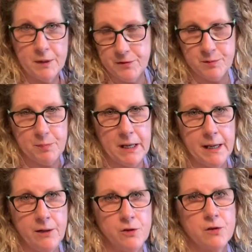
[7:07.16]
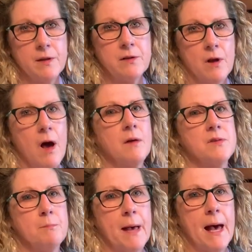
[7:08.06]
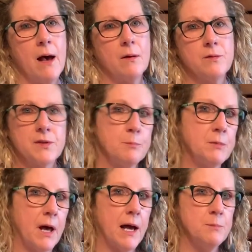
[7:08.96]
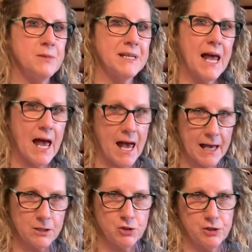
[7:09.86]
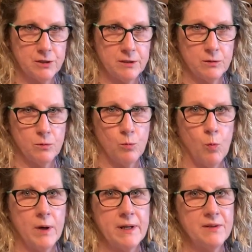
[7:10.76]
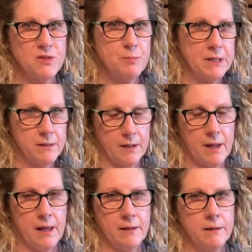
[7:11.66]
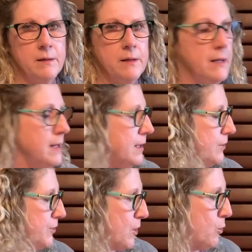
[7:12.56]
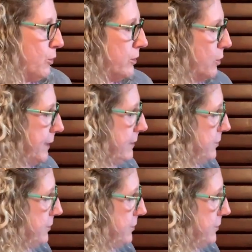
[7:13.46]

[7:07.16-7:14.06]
of speech that talks about sometimes an action, what has been done. So we're going